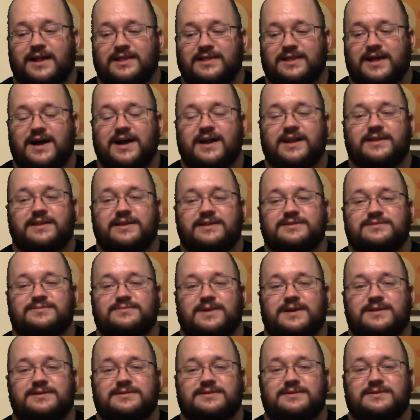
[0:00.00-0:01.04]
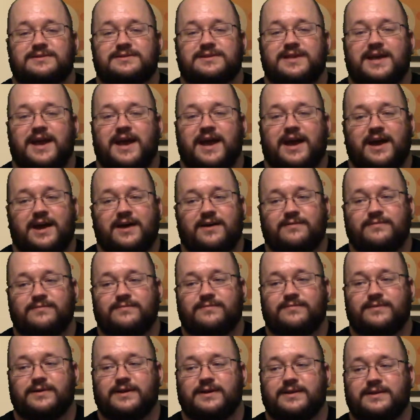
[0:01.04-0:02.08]
lot of these wrestlers
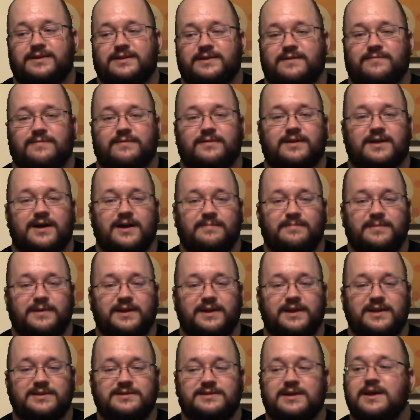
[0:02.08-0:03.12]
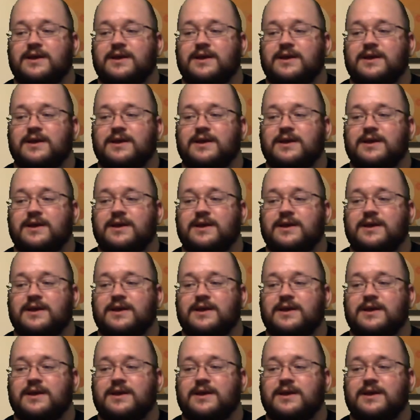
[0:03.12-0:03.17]
have with different companies,